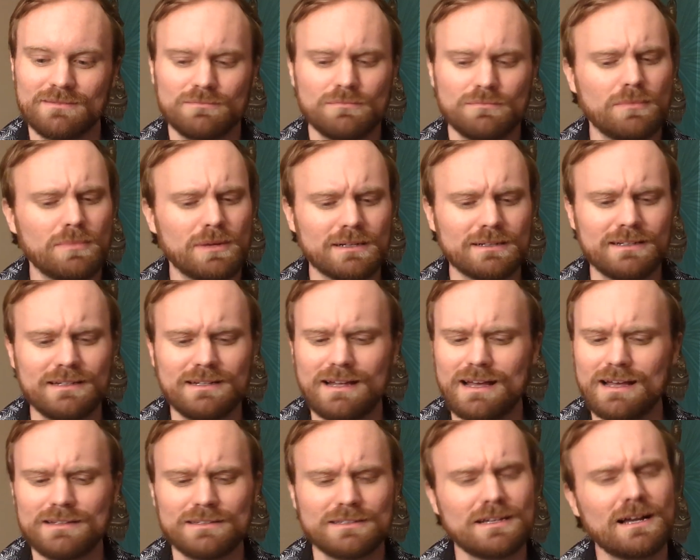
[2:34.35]
"but
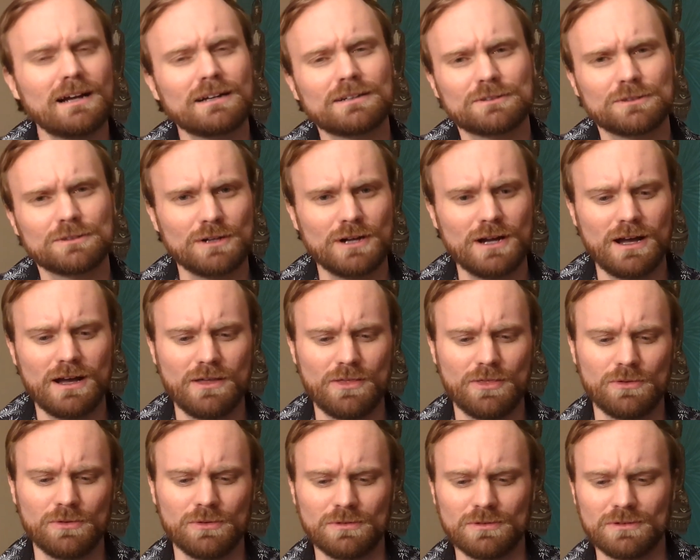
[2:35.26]
not Dr.
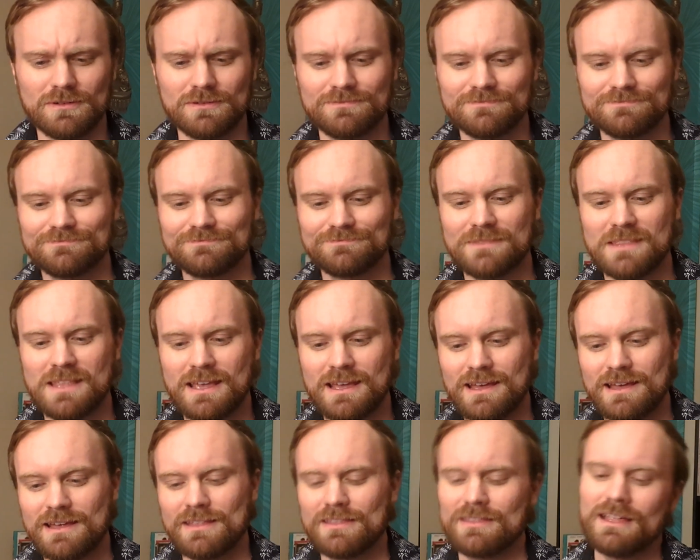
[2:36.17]
Hawthorne.
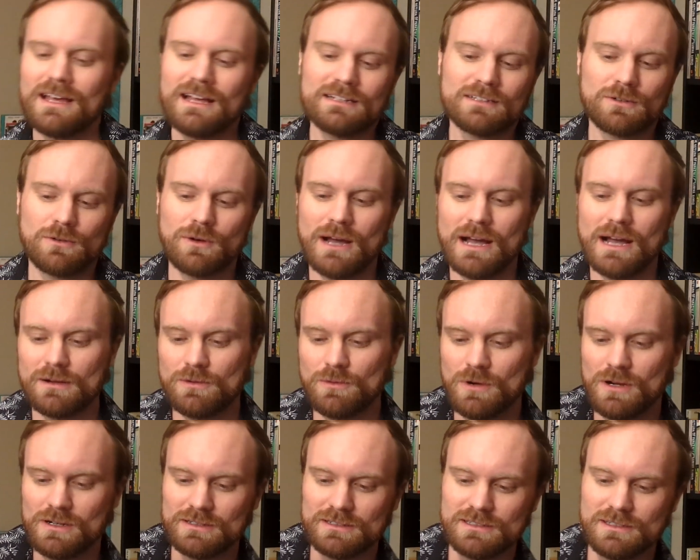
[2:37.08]
That quack
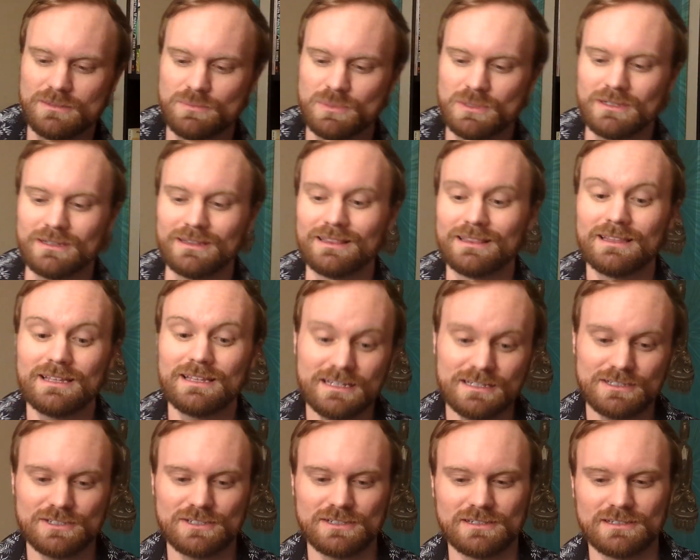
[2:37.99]
wanted to put
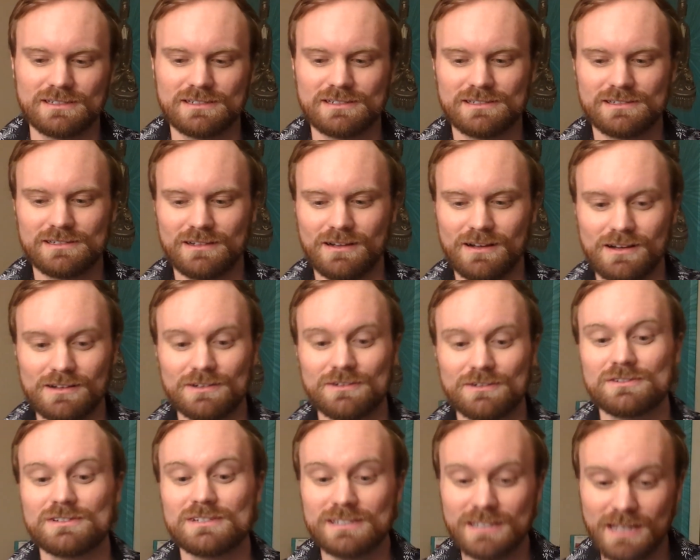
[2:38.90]
leeches on
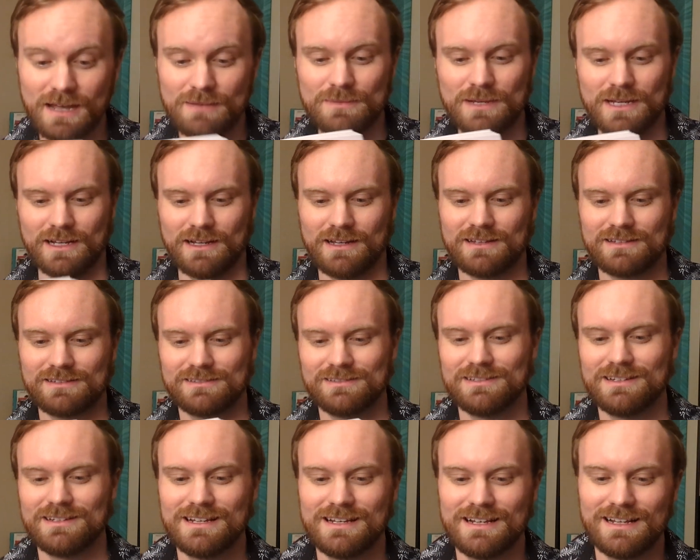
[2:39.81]
her stomach.
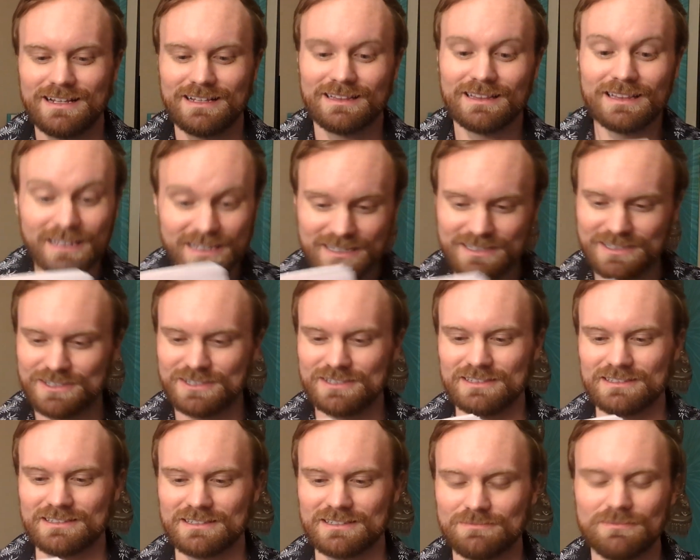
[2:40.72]

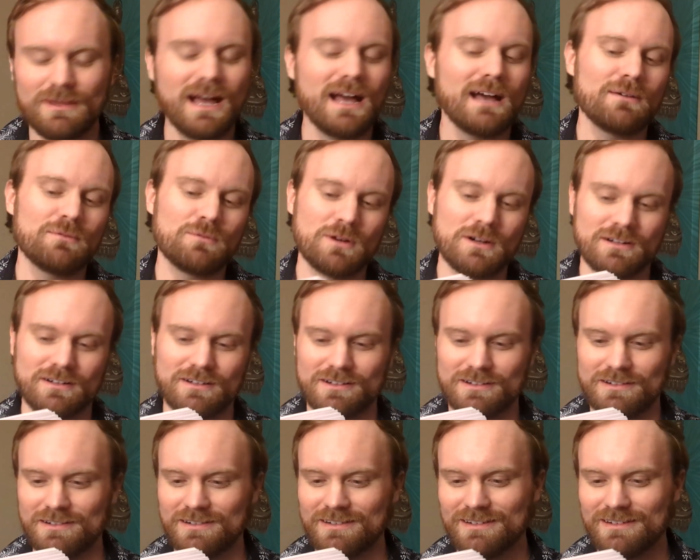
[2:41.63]
Leeches, my
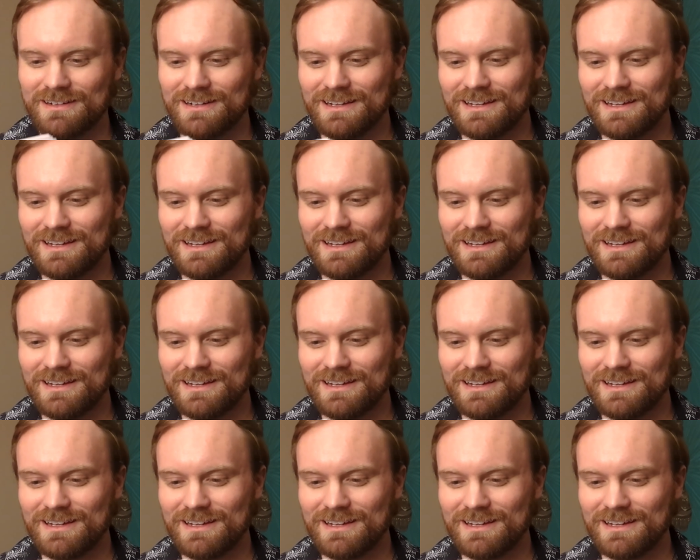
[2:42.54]
word!